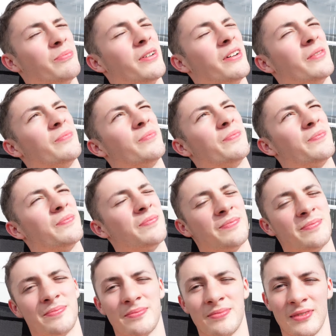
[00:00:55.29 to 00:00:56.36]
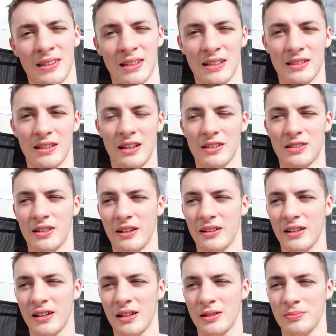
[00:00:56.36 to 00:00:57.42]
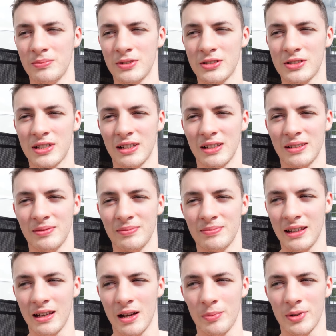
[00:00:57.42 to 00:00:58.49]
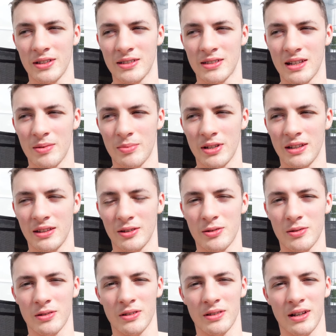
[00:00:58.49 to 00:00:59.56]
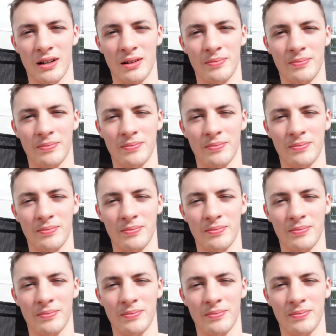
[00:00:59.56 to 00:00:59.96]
But it's a nice sunny day, just chilling. Emily's sleeping in the corner there.